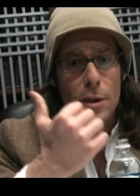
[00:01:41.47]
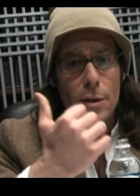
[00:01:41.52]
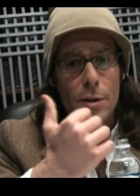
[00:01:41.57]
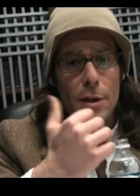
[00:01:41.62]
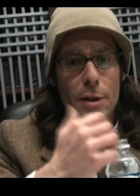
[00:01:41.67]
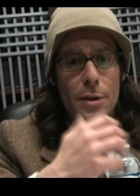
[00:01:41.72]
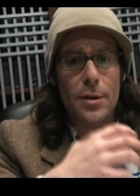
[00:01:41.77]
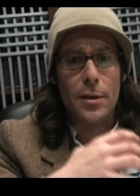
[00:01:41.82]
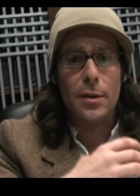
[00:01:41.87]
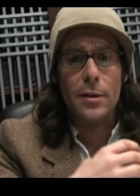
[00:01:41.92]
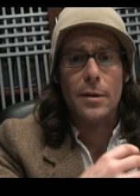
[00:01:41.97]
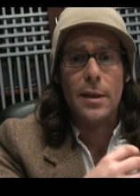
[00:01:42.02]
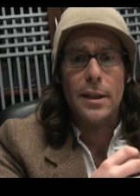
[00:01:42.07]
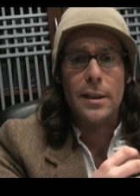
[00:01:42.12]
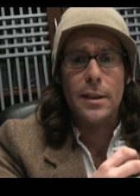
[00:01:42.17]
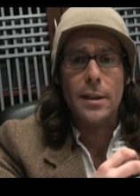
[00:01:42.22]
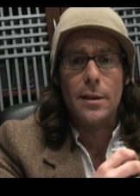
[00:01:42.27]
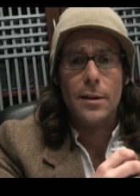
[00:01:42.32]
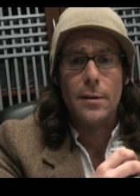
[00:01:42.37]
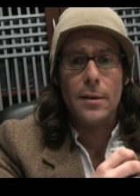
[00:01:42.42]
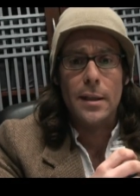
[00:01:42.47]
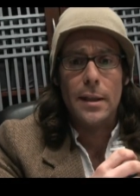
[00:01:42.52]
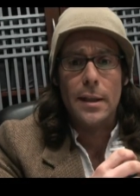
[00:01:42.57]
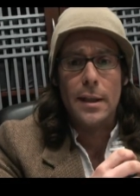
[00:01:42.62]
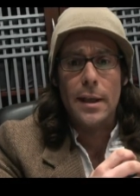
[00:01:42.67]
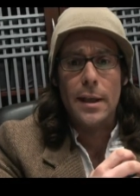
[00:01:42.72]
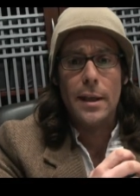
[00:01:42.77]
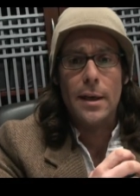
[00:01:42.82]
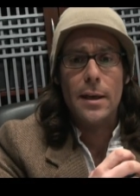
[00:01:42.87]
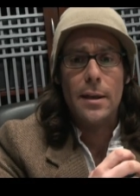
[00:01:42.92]
Tricia and Grace are
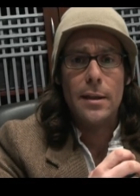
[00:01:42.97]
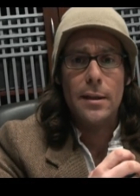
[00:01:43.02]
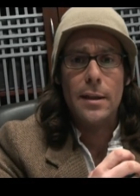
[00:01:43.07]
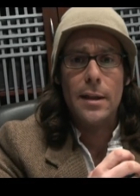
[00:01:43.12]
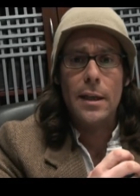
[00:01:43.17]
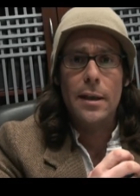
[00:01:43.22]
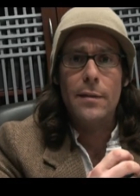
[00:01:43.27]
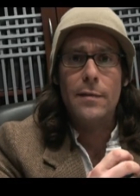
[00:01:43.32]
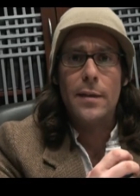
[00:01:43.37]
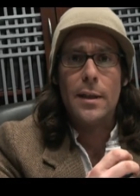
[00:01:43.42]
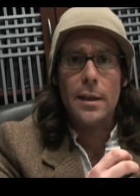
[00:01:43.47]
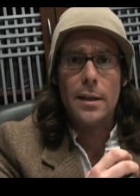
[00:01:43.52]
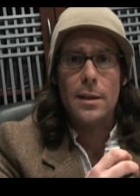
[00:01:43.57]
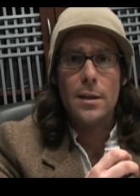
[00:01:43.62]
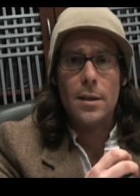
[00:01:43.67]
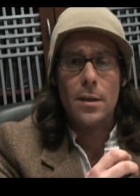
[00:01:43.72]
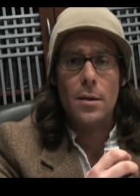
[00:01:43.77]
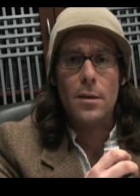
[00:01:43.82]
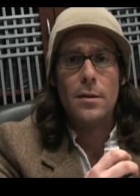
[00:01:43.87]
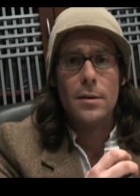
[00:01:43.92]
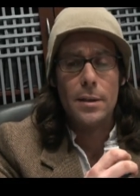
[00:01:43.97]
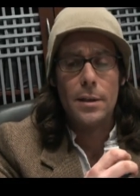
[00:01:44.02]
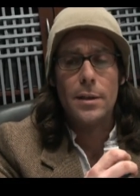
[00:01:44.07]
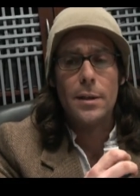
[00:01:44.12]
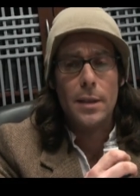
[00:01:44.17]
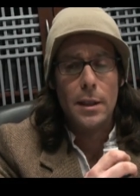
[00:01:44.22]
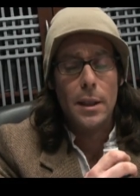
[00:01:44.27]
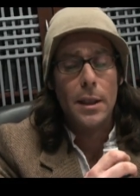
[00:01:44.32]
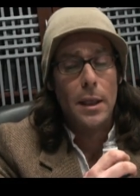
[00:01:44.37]
doing the uh, the evening slot.